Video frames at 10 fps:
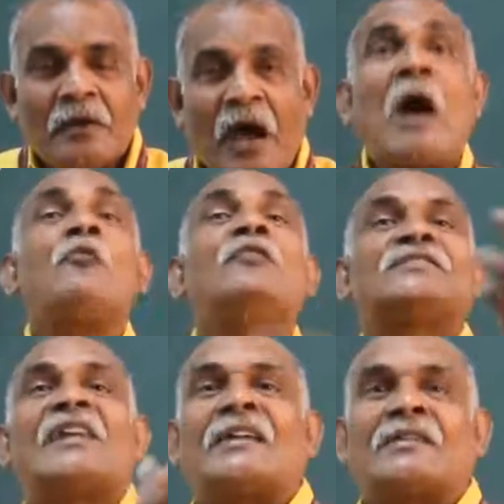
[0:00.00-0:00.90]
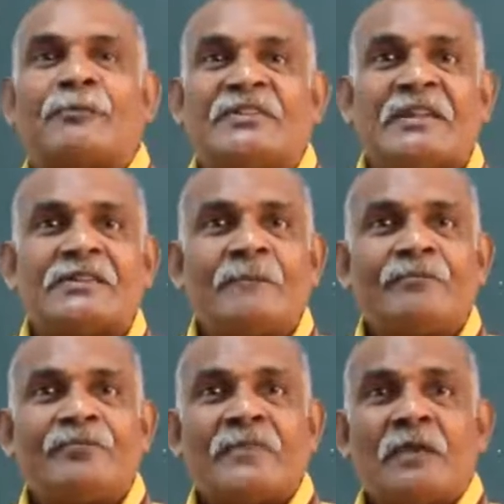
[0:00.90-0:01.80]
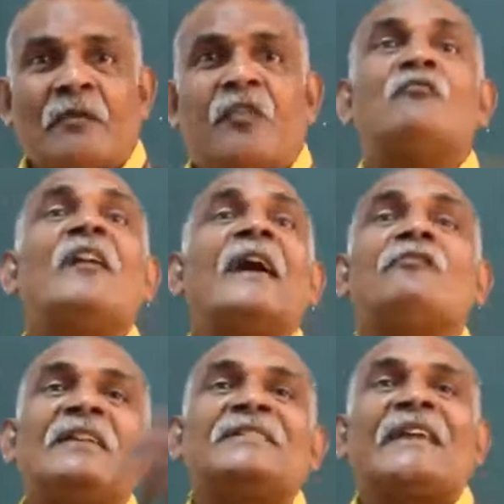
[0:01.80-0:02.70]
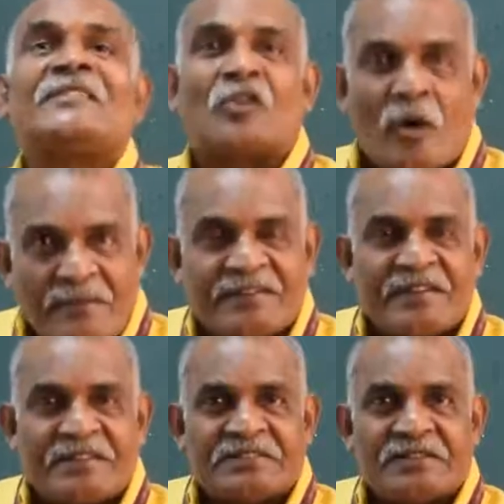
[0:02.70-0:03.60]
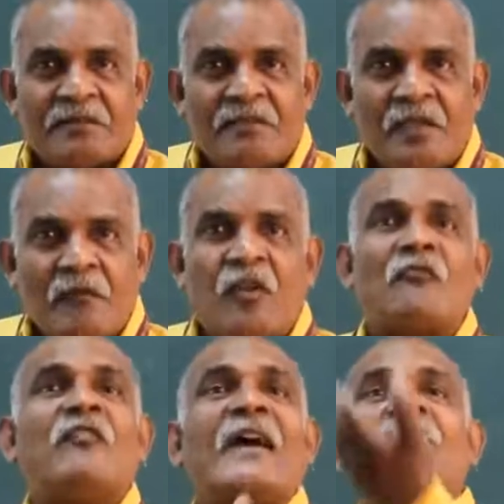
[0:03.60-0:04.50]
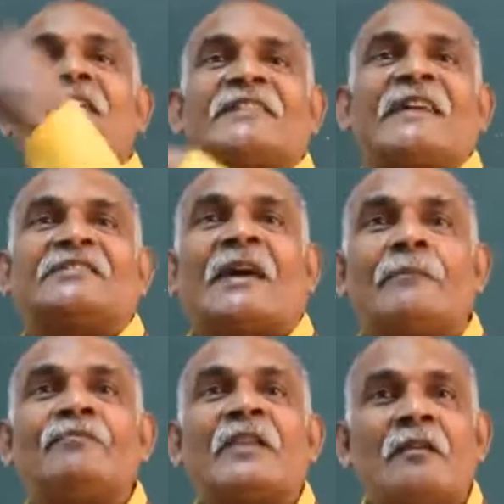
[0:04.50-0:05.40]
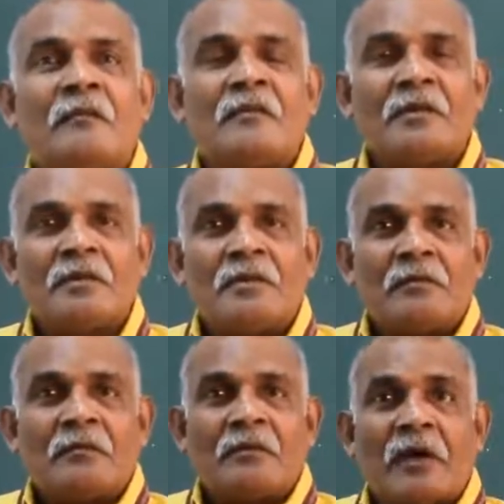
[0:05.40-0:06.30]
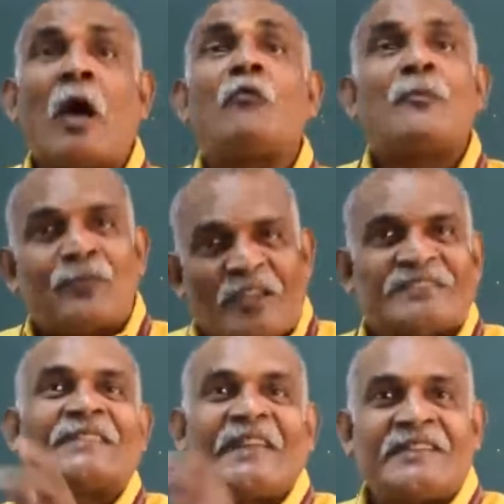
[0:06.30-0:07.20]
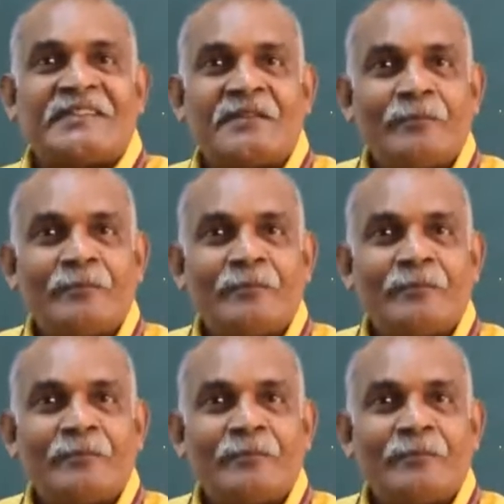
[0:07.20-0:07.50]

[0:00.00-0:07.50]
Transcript: how we start the project, from where we will take the raw materials, from where we will take how we process it,